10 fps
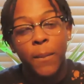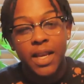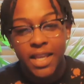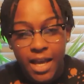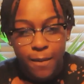
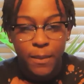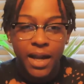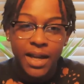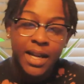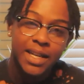But yeah,
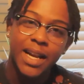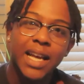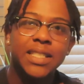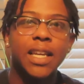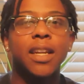man.
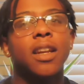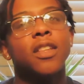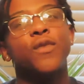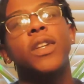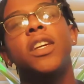That's the end of
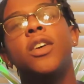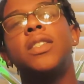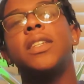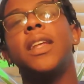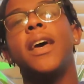this video
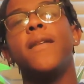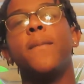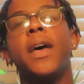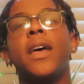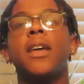today,
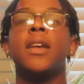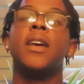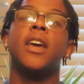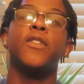man.